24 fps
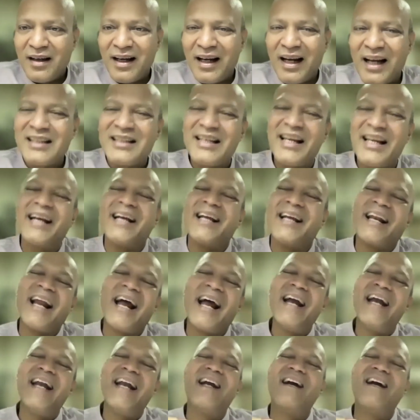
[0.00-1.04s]
It's like
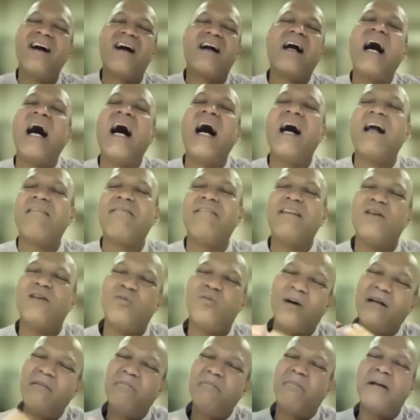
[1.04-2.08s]
riding a car with
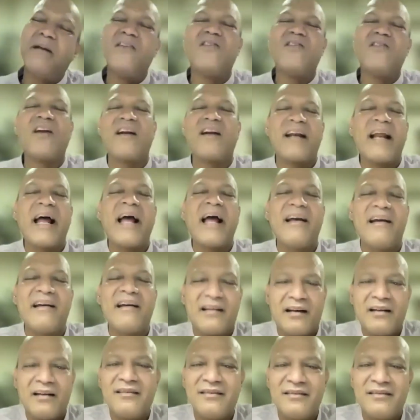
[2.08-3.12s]
one puncture tire.
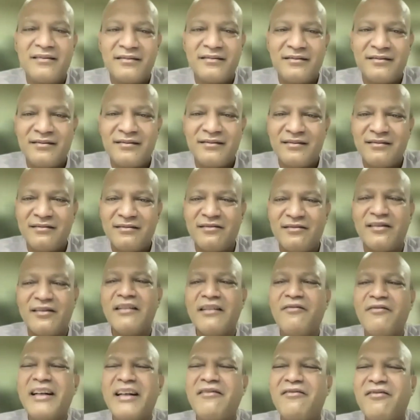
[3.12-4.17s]

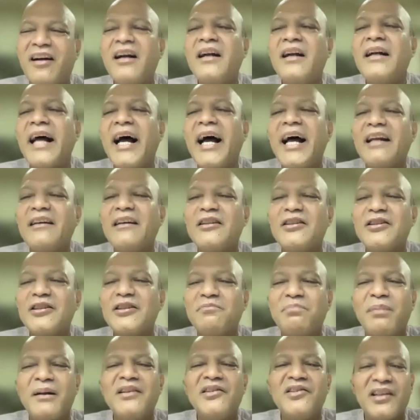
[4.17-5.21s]
One tire which is
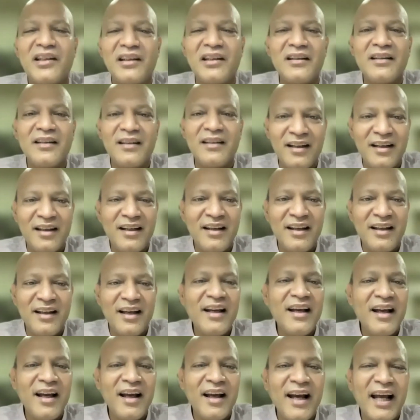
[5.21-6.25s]
punctured.
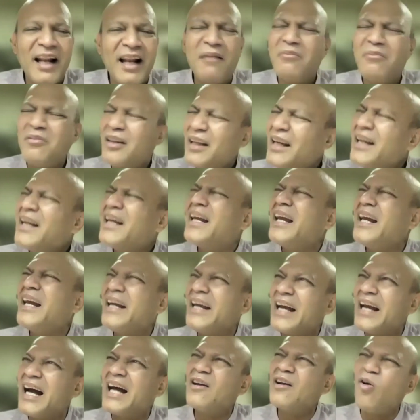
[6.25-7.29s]
And I'm thinking,
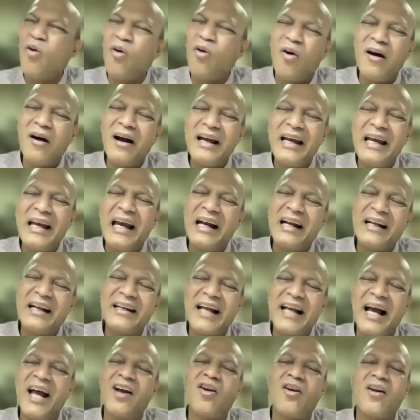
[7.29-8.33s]
yaar, ek
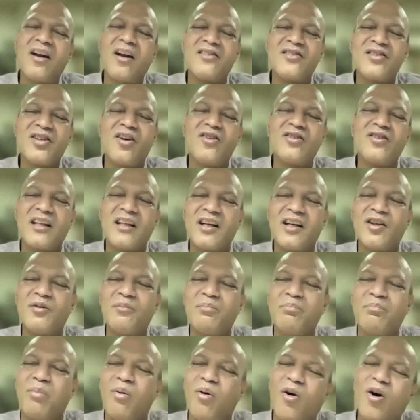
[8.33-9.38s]
tire aur achha hota na, to
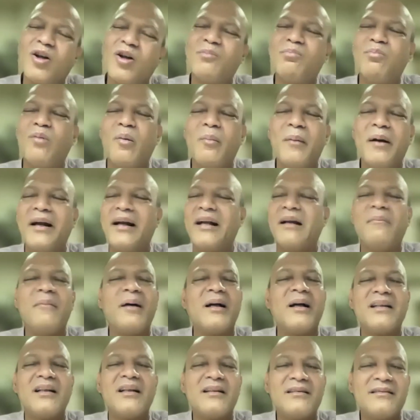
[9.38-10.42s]
bahut momentum
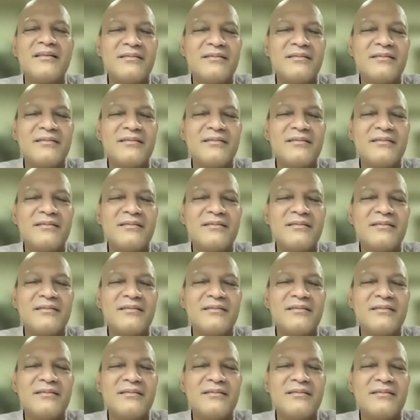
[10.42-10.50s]
aata.